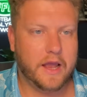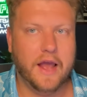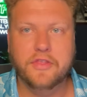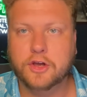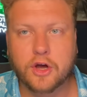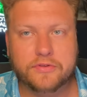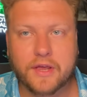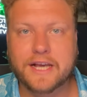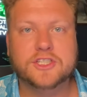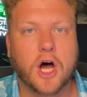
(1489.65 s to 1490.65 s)
And the good thing
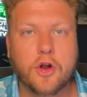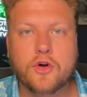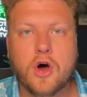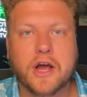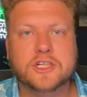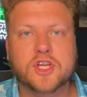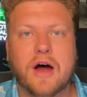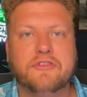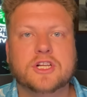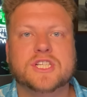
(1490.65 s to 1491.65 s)
is Underdog is
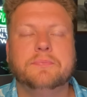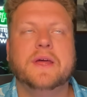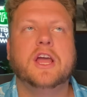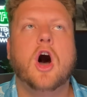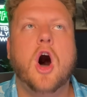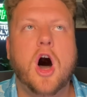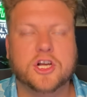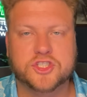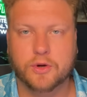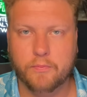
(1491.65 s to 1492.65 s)
offering something
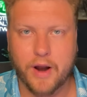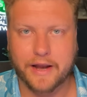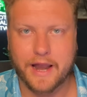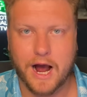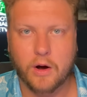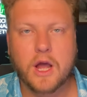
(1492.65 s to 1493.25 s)
awesome right now.